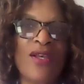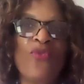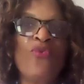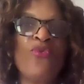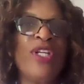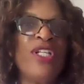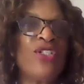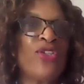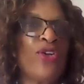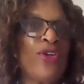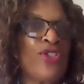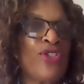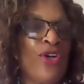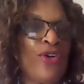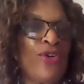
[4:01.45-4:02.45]

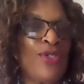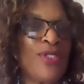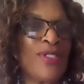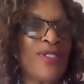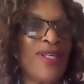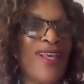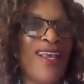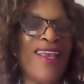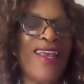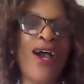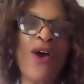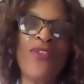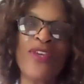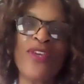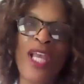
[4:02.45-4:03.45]
researchers,
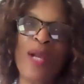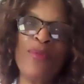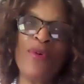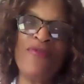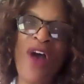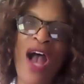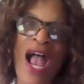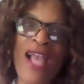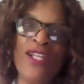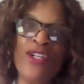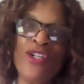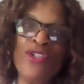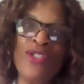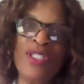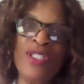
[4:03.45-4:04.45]
healthcare
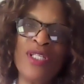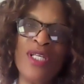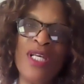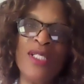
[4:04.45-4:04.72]
providers,